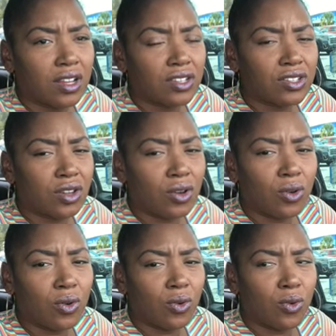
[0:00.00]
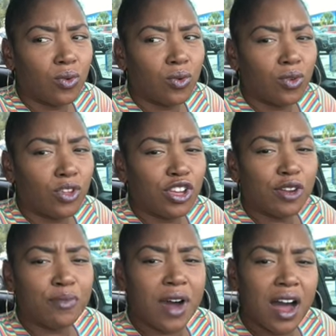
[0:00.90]
so your
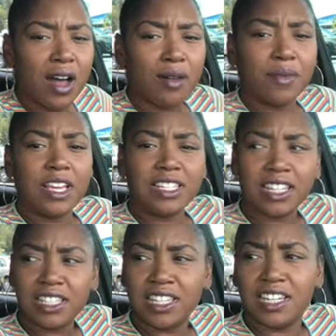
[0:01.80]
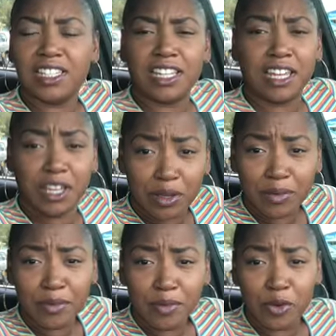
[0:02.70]
mom is listening to
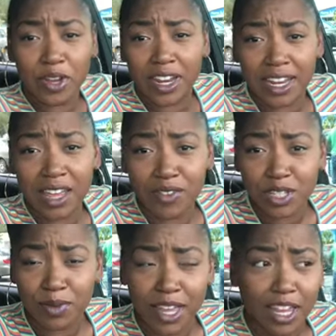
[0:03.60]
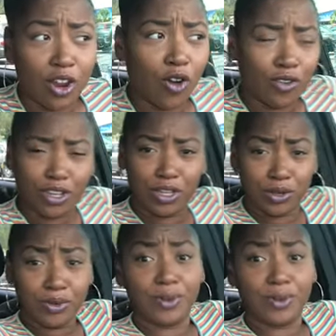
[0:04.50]
him, pointing at David Splane, over you?